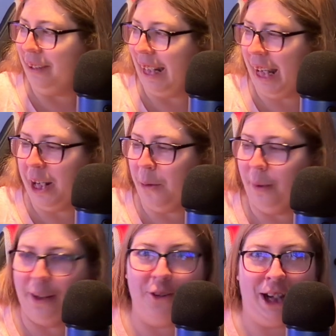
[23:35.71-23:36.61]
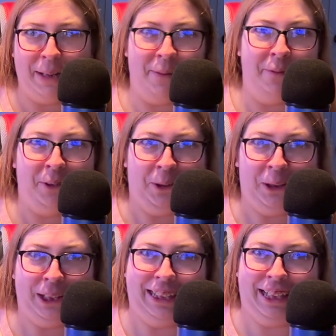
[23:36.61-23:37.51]
I know what the Jasmine floor
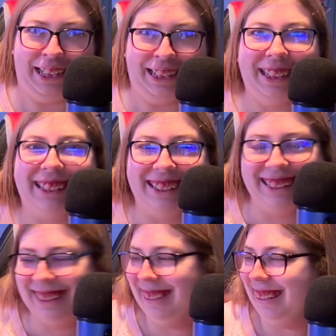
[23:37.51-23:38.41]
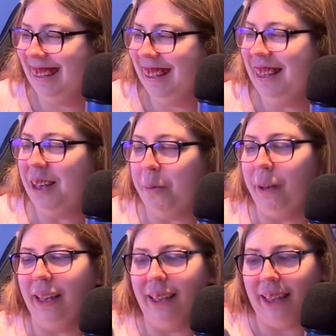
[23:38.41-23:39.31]
looks like.
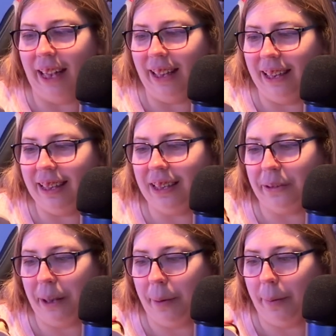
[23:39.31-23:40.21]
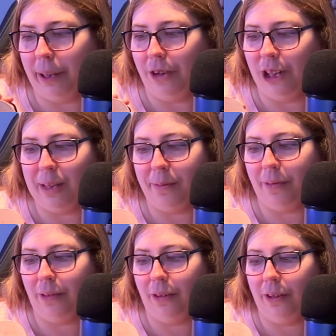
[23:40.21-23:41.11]
But yeah, this is what I meant by the Jasmine
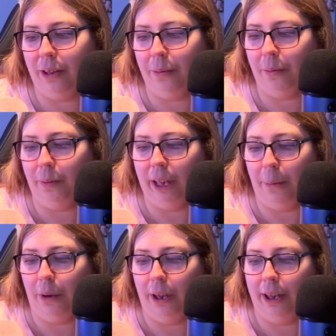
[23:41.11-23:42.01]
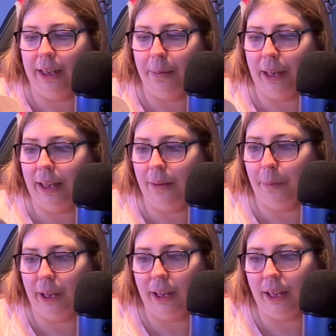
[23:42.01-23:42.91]
floor and what I wanted it to be.
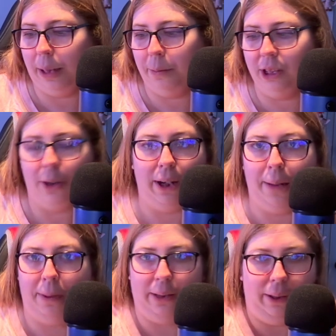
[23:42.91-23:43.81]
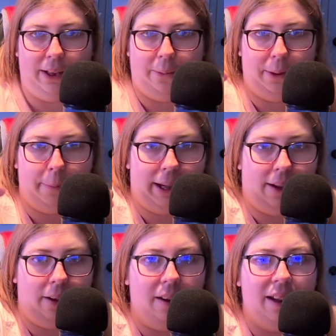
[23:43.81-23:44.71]
But I'm so happy that we got it with Belle.